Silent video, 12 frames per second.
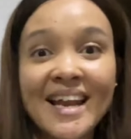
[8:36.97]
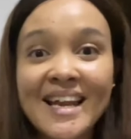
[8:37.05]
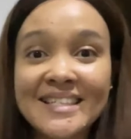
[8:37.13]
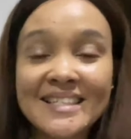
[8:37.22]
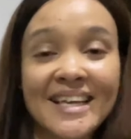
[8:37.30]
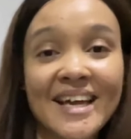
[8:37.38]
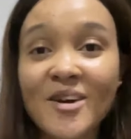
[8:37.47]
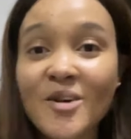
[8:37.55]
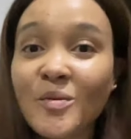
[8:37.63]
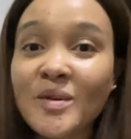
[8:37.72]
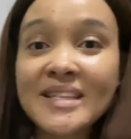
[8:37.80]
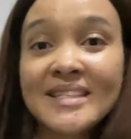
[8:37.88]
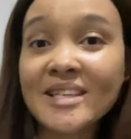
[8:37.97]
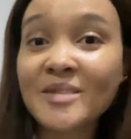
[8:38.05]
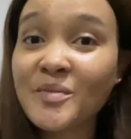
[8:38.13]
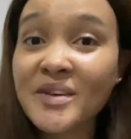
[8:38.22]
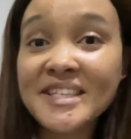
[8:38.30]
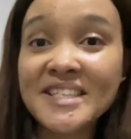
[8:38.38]
let's get on with the
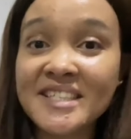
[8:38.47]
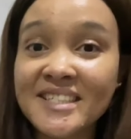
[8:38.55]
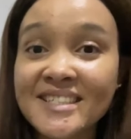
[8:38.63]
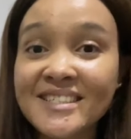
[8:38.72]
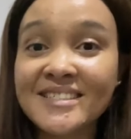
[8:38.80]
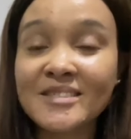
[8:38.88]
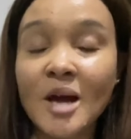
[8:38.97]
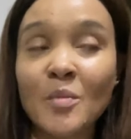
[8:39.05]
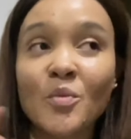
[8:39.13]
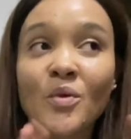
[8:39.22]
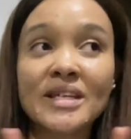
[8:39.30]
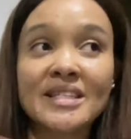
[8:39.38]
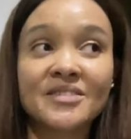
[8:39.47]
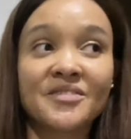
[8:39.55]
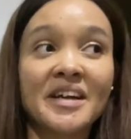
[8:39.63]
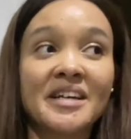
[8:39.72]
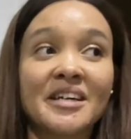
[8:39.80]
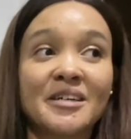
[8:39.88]
celebration. I'm waiting
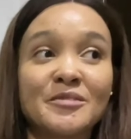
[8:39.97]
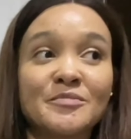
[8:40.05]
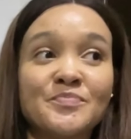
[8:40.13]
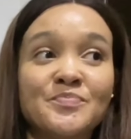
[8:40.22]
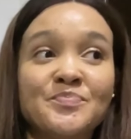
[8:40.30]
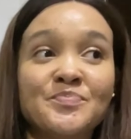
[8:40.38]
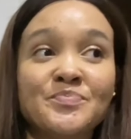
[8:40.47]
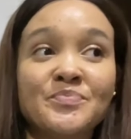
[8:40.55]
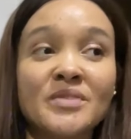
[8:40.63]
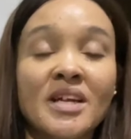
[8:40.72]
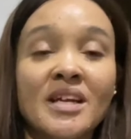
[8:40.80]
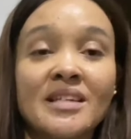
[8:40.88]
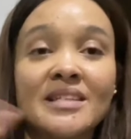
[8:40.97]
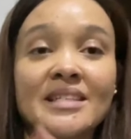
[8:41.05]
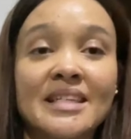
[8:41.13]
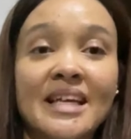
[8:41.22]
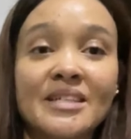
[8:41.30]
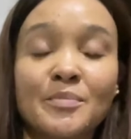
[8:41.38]
right now. This
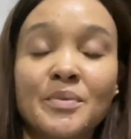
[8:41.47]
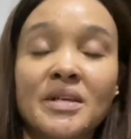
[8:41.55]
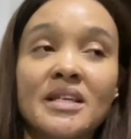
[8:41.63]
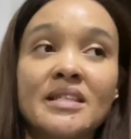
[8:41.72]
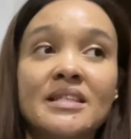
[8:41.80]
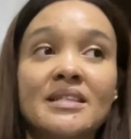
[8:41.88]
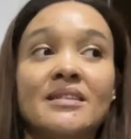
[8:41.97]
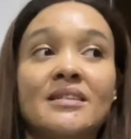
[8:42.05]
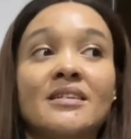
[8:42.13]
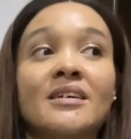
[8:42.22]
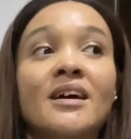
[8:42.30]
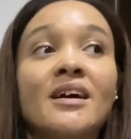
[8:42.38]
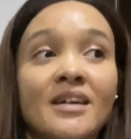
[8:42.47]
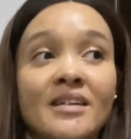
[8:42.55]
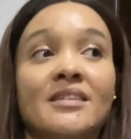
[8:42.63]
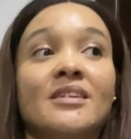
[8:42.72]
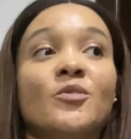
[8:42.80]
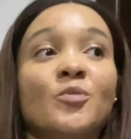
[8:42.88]
is like the peace,
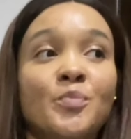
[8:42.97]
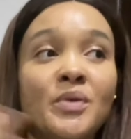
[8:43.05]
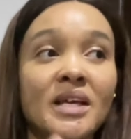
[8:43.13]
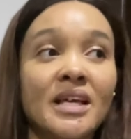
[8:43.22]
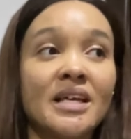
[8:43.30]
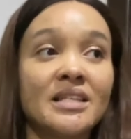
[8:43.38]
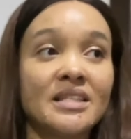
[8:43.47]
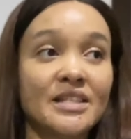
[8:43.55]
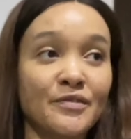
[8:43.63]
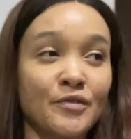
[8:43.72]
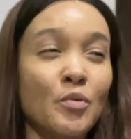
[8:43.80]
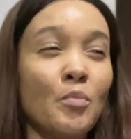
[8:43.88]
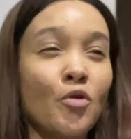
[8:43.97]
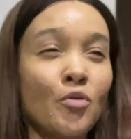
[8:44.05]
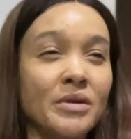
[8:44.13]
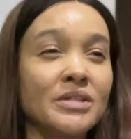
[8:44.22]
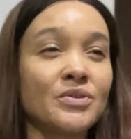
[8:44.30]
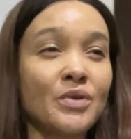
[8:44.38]
the little peaceful
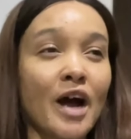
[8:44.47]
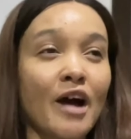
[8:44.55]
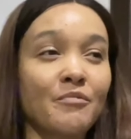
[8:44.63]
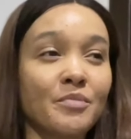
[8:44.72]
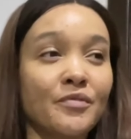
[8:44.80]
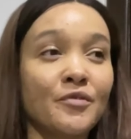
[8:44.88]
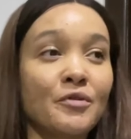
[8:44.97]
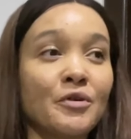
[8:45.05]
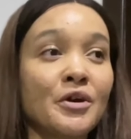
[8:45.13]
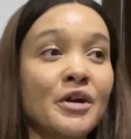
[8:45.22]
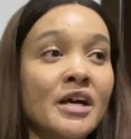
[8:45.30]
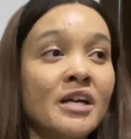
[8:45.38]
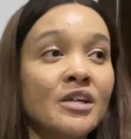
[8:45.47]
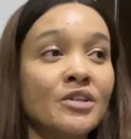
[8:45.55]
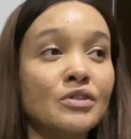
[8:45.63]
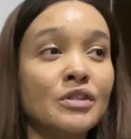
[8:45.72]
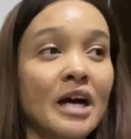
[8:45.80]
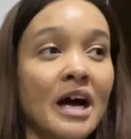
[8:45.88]
moment you have before
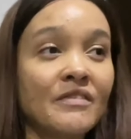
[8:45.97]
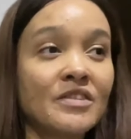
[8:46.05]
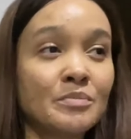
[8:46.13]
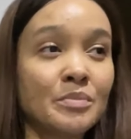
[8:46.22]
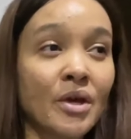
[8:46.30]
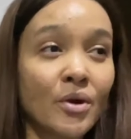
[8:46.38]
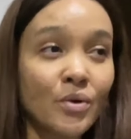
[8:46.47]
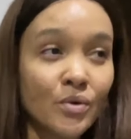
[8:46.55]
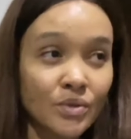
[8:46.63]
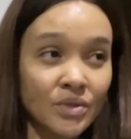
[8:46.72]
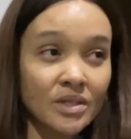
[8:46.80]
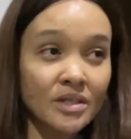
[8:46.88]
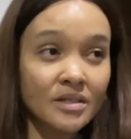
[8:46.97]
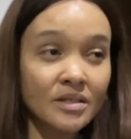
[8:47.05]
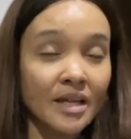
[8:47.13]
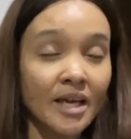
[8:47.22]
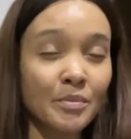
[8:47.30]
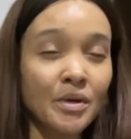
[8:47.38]
you now have to be a host.
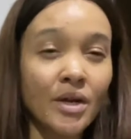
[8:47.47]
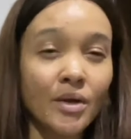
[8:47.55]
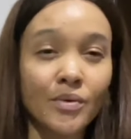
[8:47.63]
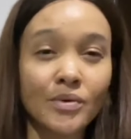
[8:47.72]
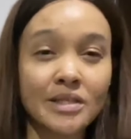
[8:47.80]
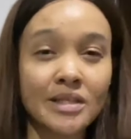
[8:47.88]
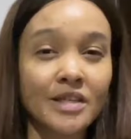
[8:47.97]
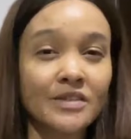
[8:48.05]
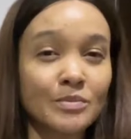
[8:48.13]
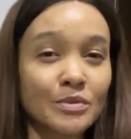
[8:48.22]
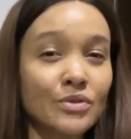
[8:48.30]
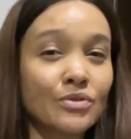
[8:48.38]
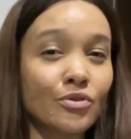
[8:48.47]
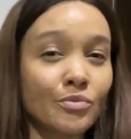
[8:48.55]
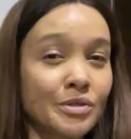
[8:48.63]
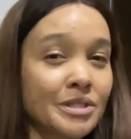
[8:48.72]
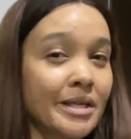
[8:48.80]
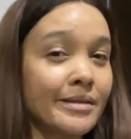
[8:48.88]
Like being a host gives me so
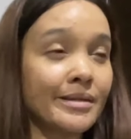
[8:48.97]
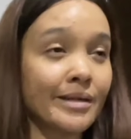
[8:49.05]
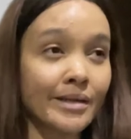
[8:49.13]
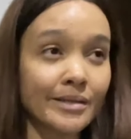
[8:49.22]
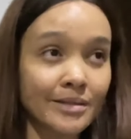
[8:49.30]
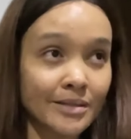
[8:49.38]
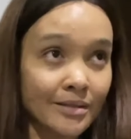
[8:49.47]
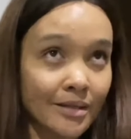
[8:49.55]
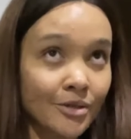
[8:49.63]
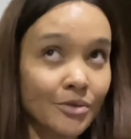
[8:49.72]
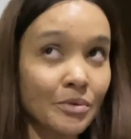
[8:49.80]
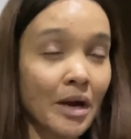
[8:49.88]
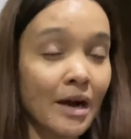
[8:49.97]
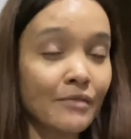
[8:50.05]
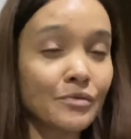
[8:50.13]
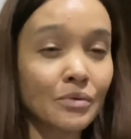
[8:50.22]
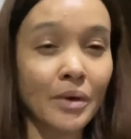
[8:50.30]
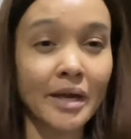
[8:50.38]
much anxiety. Like you
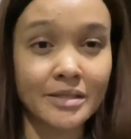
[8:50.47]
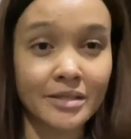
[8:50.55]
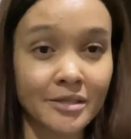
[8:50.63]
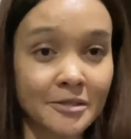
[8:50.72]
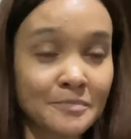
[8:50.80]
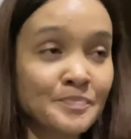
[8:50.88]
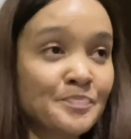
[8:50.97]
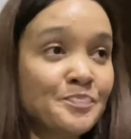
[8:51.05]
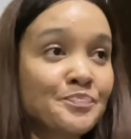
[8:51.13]
have no idea.